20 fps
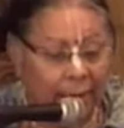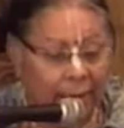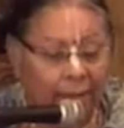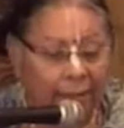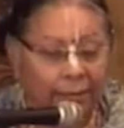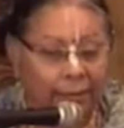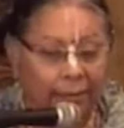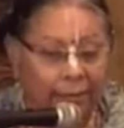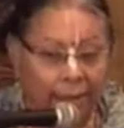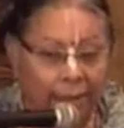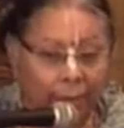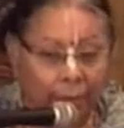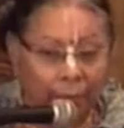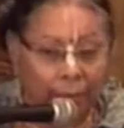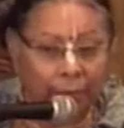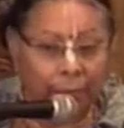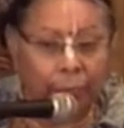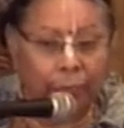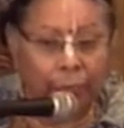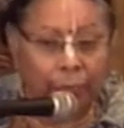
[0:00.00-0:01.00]
And in that
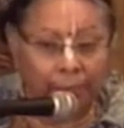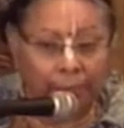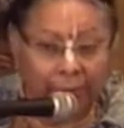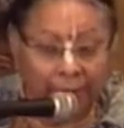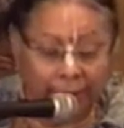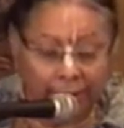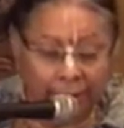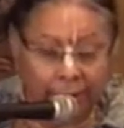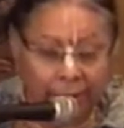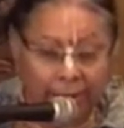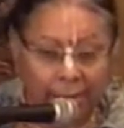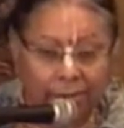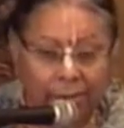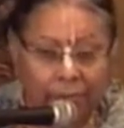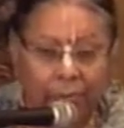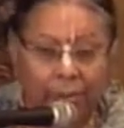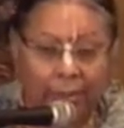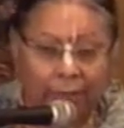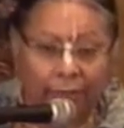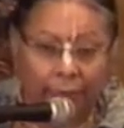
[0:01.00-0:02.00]
way we repeat as
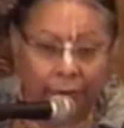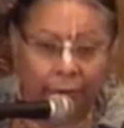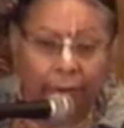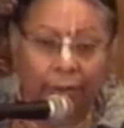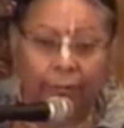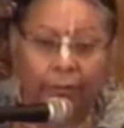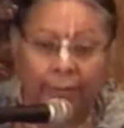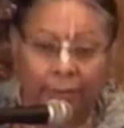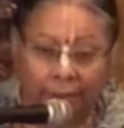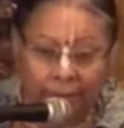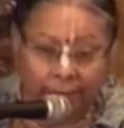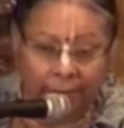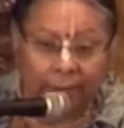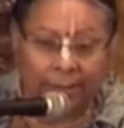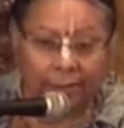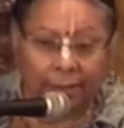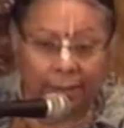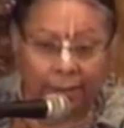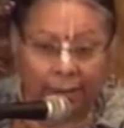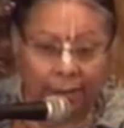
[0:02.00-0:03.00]
we have heard them
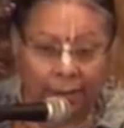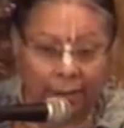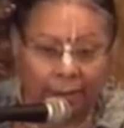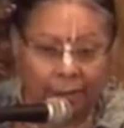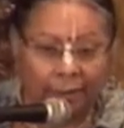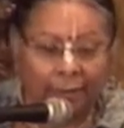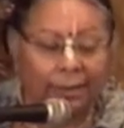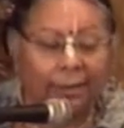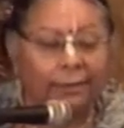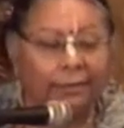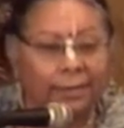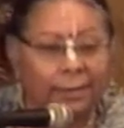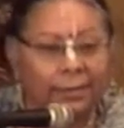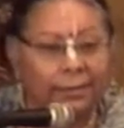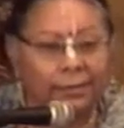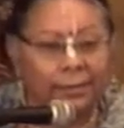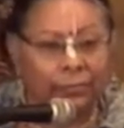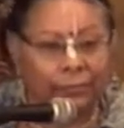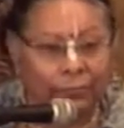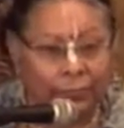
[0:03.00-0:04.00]
say, not
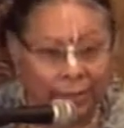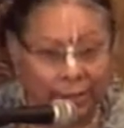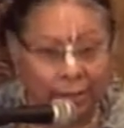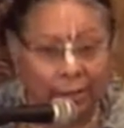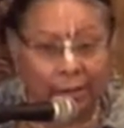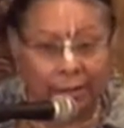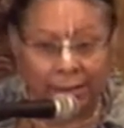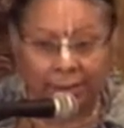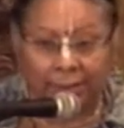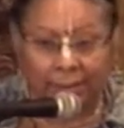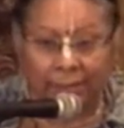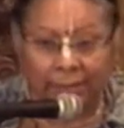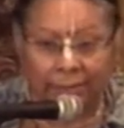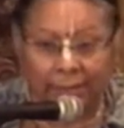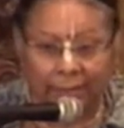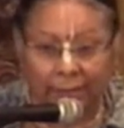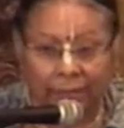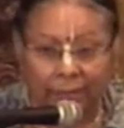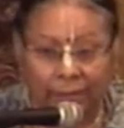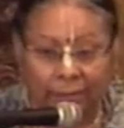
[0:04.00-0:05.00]
that we ourselves
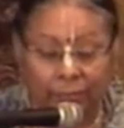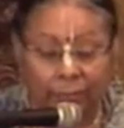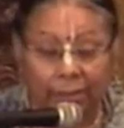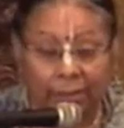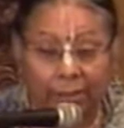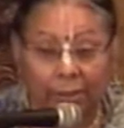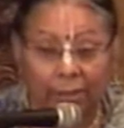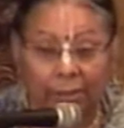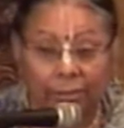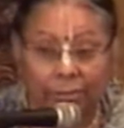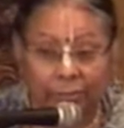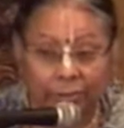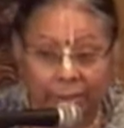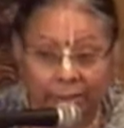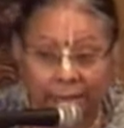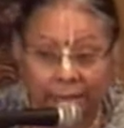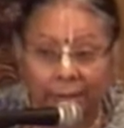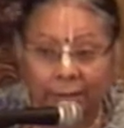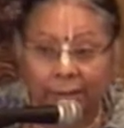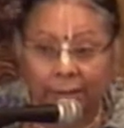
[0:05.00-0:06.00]
have any real
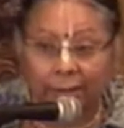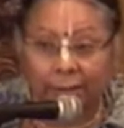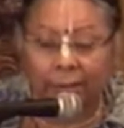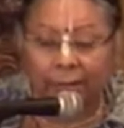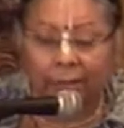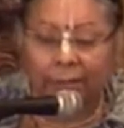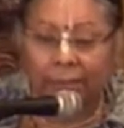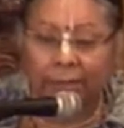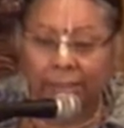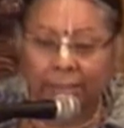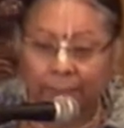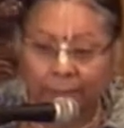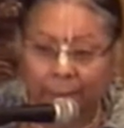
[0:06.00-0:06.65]
understanding of these